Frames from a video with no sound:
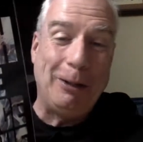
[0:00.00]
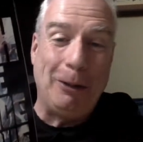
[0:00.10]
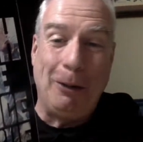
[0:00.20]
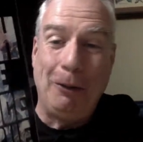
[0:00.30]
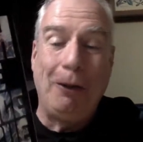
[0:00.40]

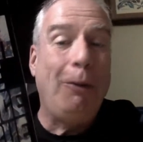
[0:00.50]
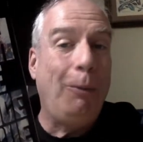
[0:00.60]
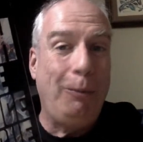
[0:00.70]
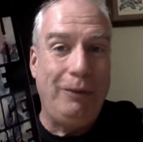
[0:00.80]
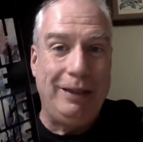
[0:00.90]

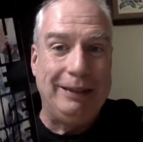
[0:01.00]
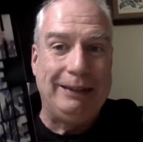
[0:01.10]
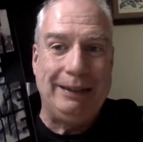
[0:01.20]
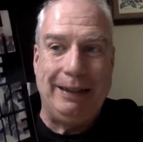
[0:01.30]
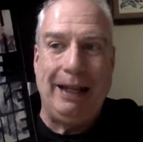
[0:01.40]
although this
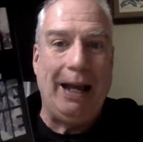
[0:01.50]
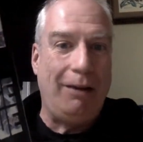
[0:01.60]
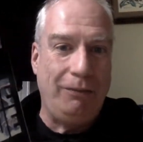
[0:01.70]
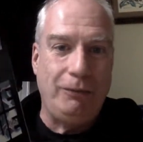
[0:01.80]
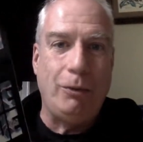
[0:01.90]
didn't
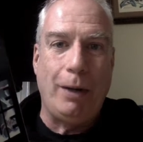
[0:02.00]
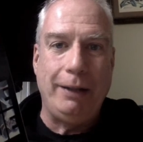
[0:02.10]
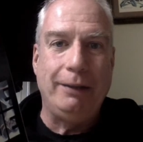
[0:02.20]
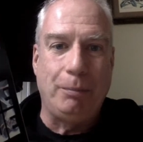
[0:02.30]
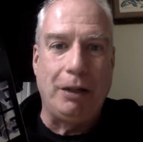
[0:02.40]
have
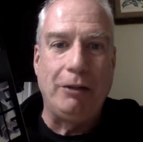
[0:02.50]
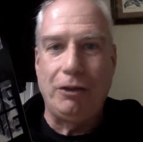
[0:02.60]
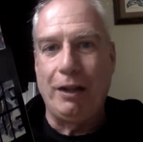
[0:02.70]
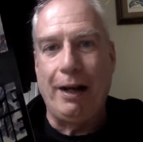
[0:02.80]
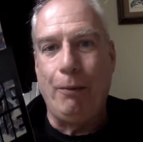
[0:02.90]
quite the
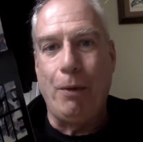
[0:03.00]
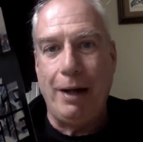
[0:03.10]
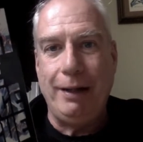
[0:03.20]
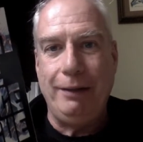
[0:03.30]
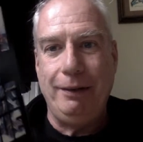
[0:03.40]
punch that I
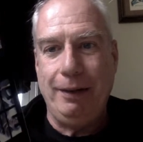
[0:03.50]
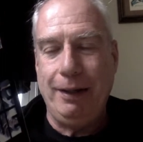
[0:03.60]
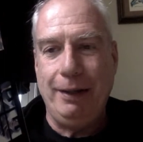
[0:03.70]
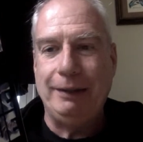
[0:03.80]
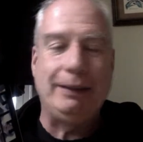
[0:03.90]
wanted,
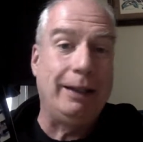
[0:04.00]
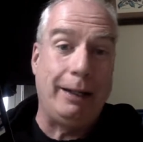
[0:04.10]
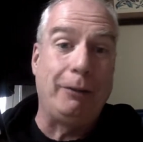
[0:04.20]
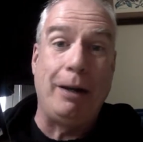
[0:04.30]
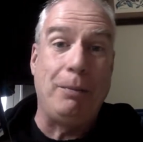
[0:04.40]
uh, it still
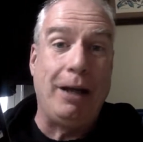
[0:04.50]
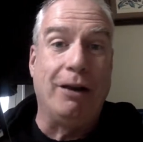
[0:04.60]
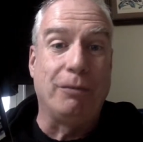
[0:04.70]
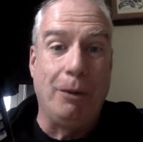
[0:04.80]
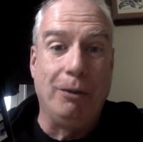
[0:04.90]
had a great
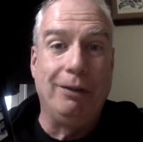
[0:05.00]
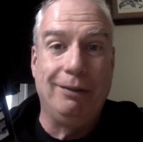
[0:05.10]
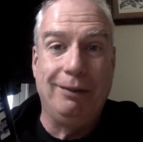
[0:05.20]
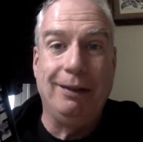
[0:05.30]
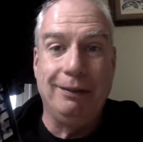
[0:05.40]
payoff moment.
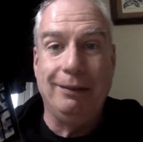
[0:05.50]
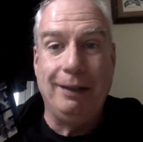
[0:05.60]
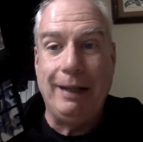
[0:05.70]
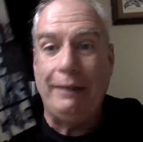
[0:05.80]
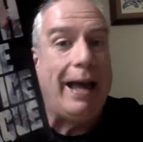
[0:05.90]
Uh,
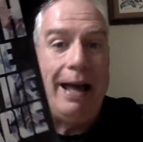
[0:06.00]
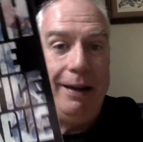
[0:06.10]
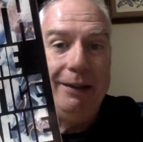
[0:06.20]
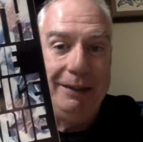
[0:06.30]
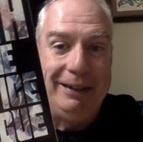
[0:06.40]
it had that
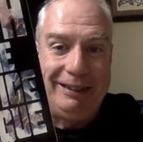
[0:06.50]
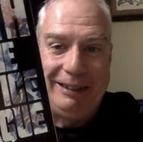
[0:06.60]
at least.